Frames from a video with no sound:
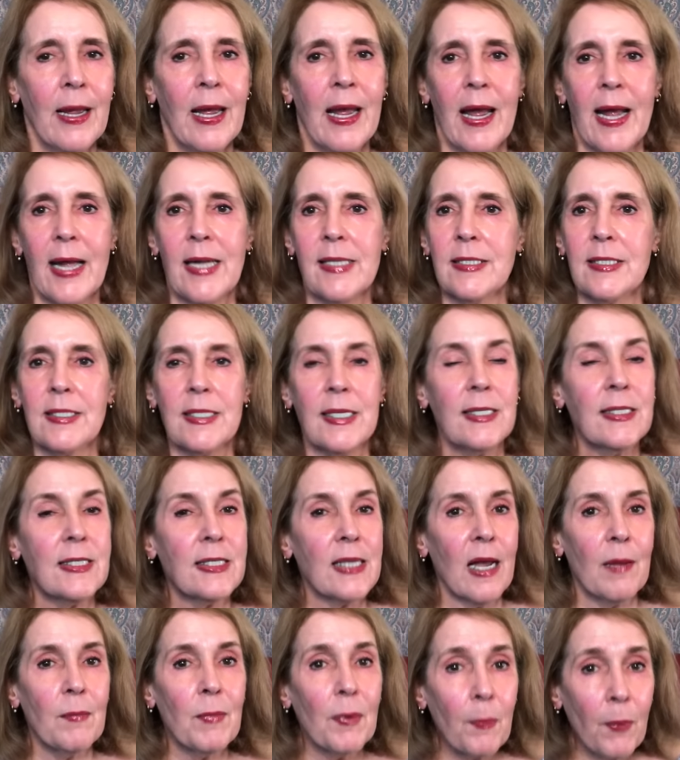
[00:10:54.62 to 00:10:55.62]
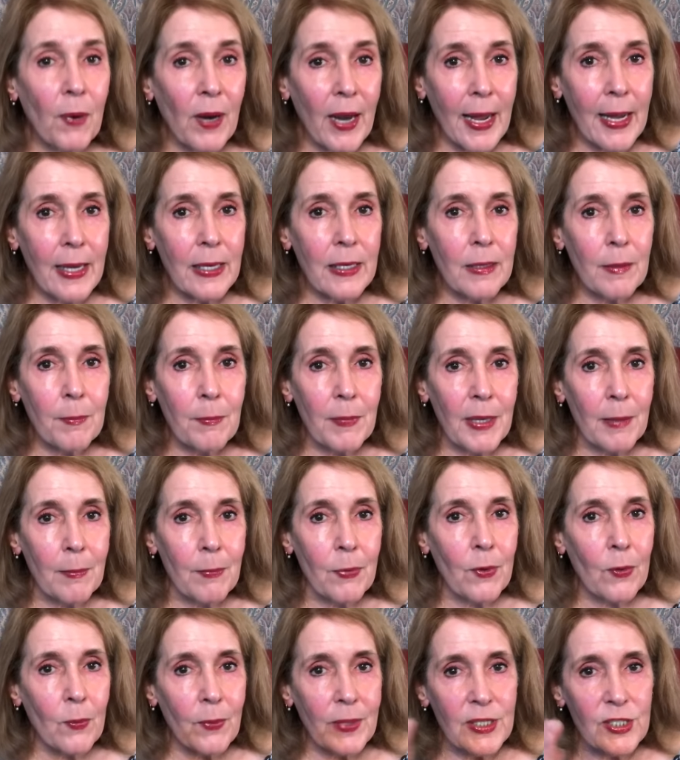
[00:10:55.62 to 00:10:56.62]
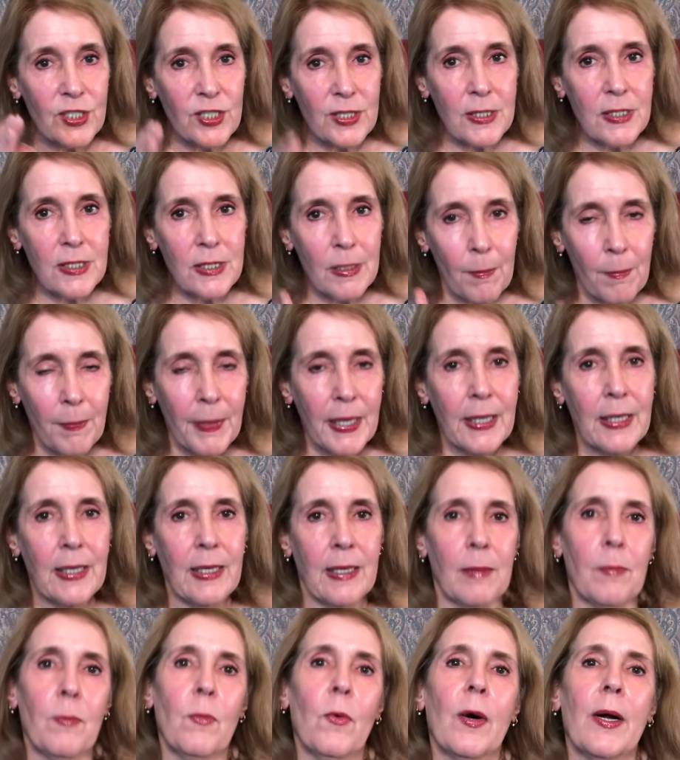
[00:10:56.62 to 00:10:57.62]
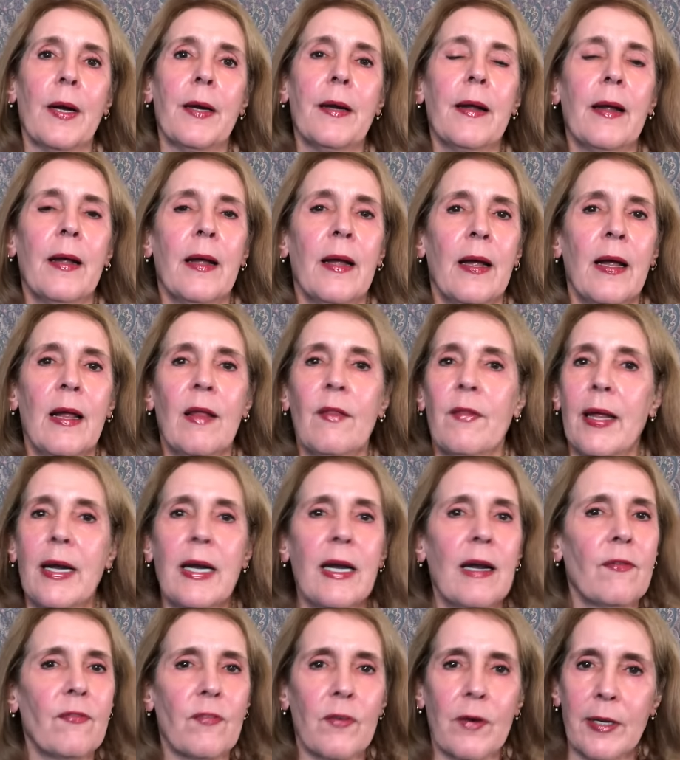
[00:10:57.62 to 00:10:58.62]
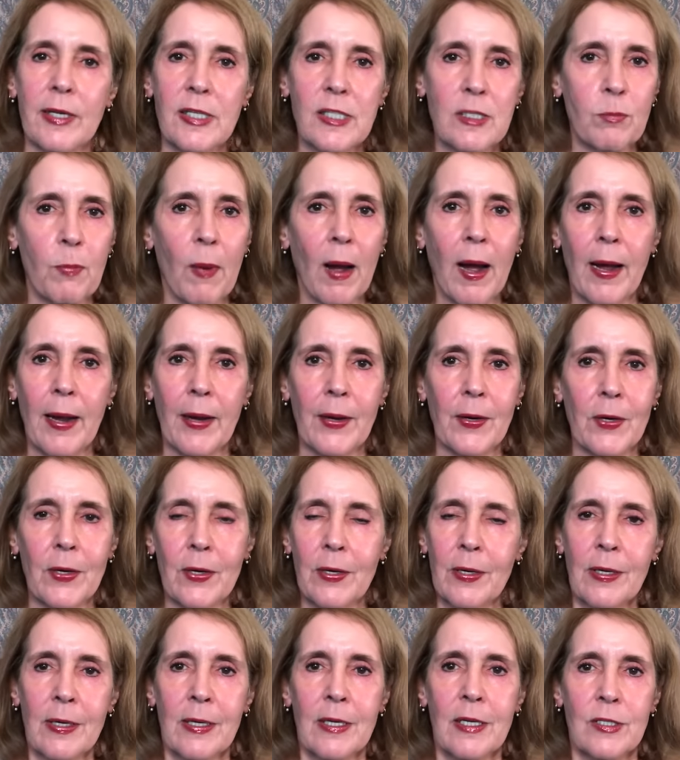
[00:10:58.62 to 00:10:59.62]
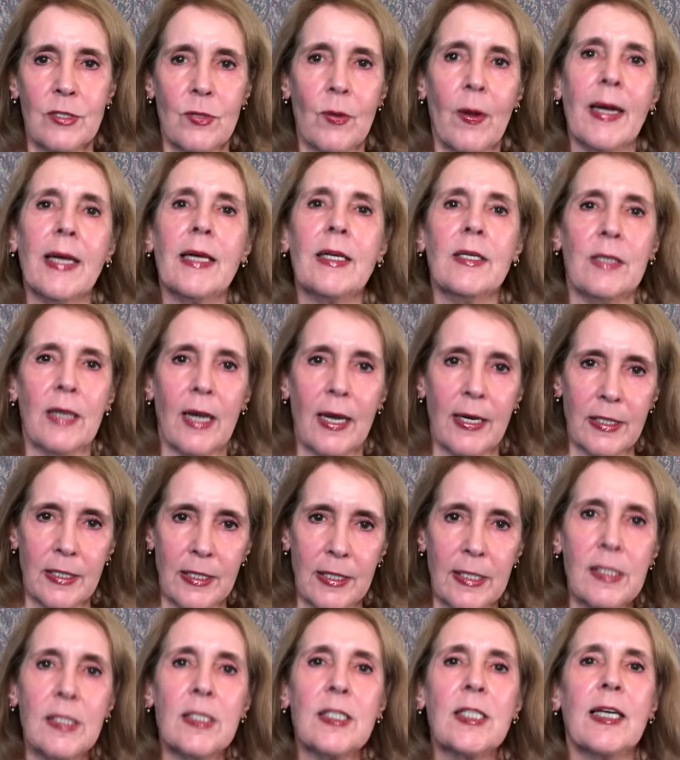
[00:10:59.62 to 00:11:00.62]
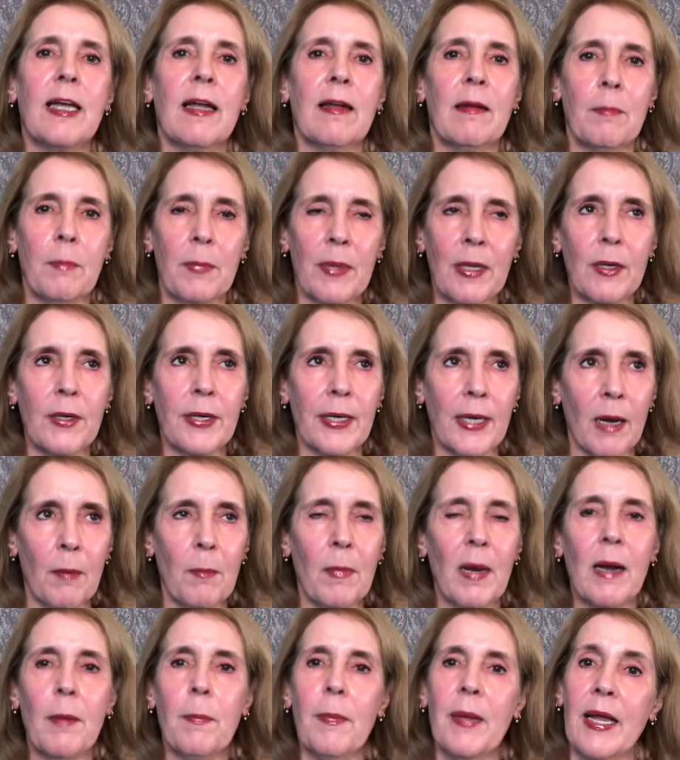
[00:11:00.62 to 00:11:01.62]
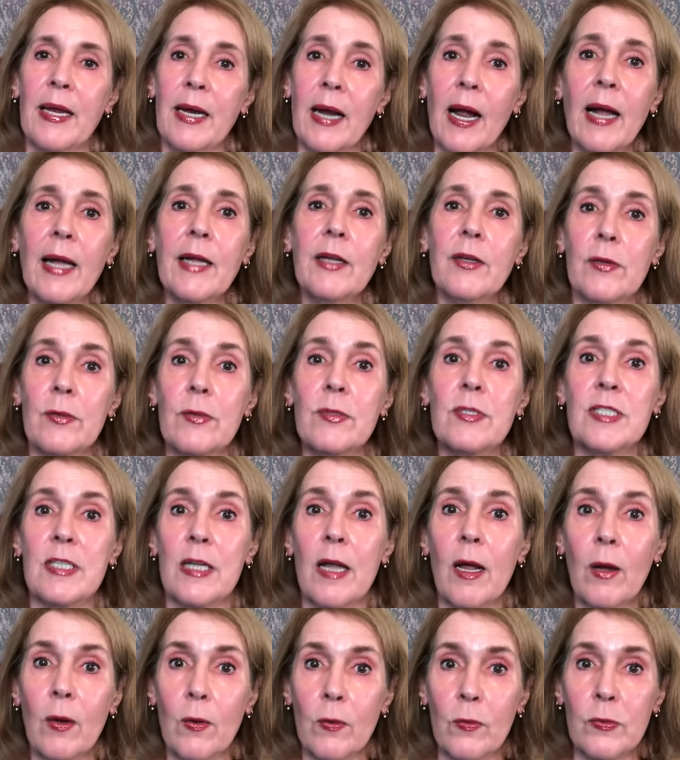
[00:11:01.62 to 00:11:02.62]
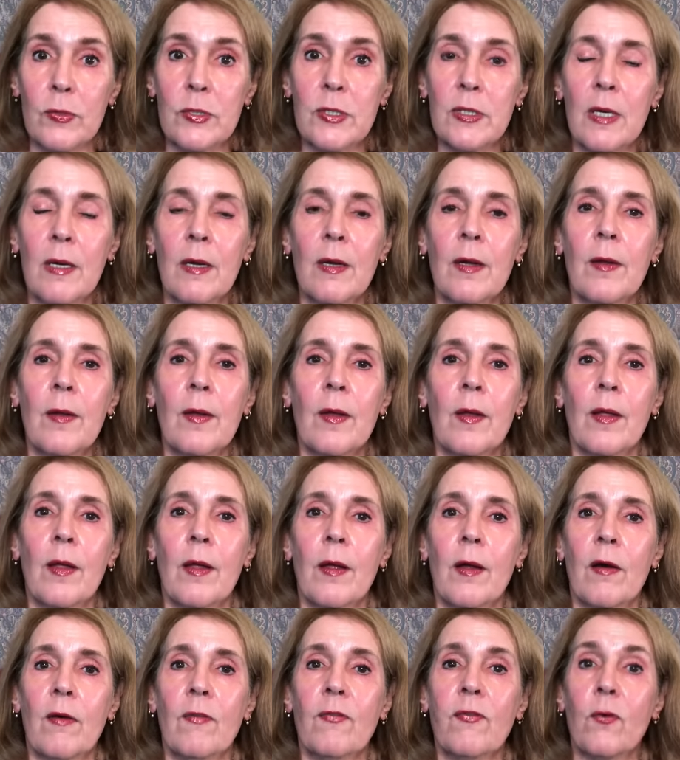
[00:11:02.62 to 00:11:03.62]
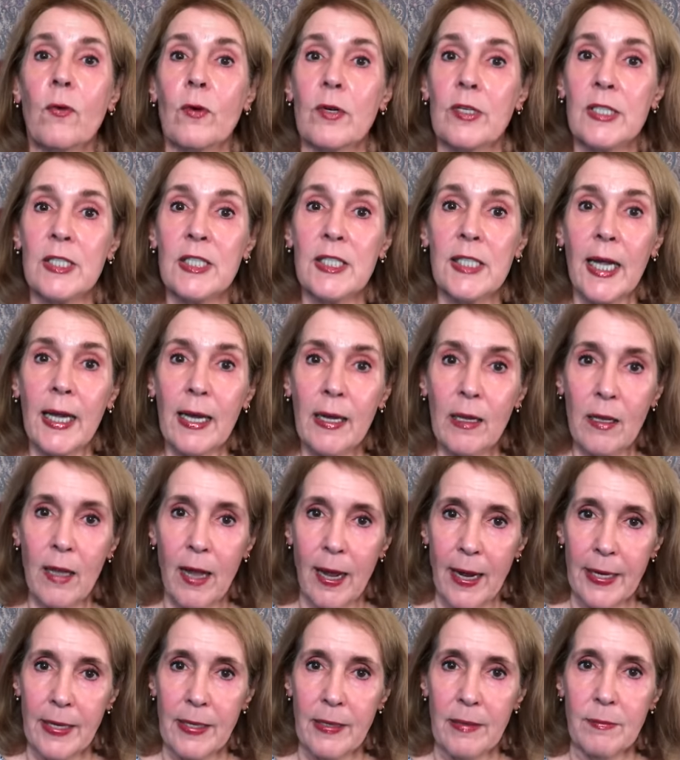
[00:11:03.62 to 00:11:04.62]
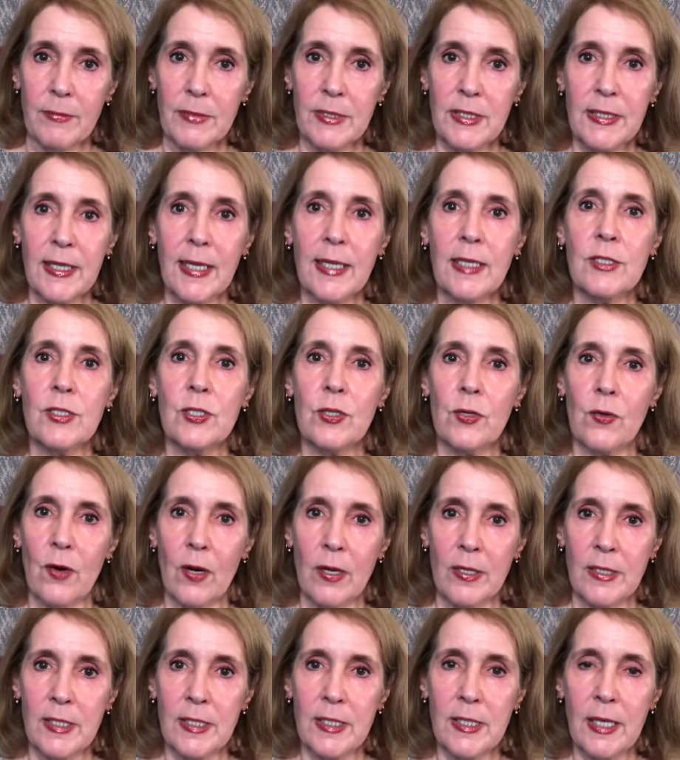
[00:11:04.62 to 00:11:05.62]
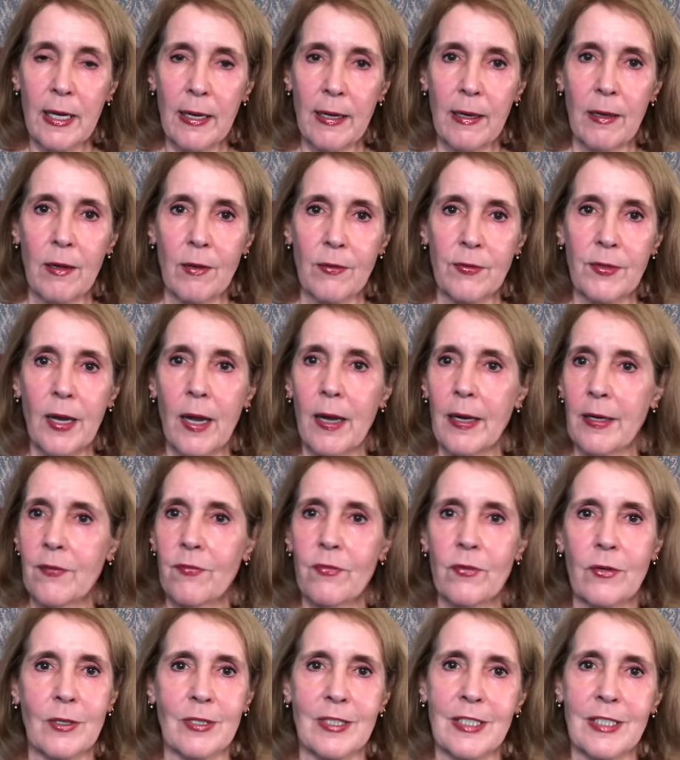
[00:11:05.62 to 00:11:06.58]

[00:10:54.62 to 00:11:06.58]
and since I'm a platinum member, which is the medium one, they never expire. So I can I just keep building them up, and I use those for sale items, things that are on sale, not for